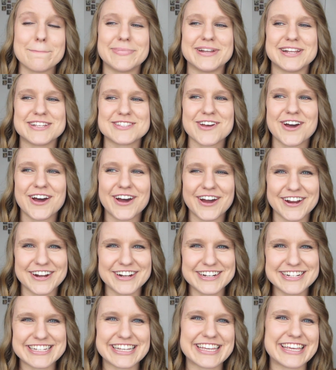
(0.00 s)
But it's
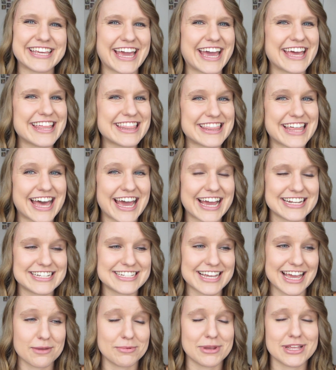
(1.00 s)
hard to get that
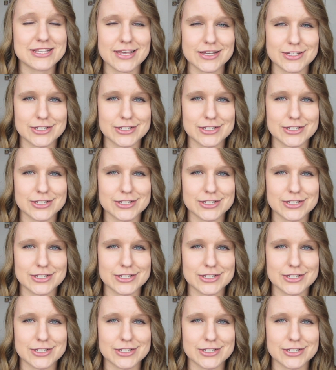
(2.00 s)
diabetes